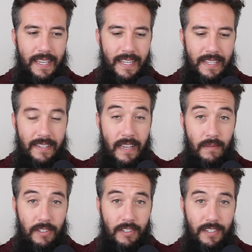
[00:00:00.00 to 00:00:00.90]
in a
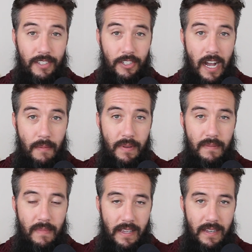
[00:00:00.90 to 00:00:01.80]
sandwich shop
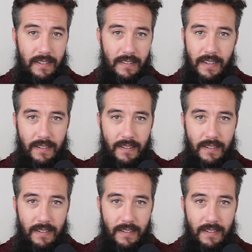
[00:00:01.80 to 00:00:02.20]
making,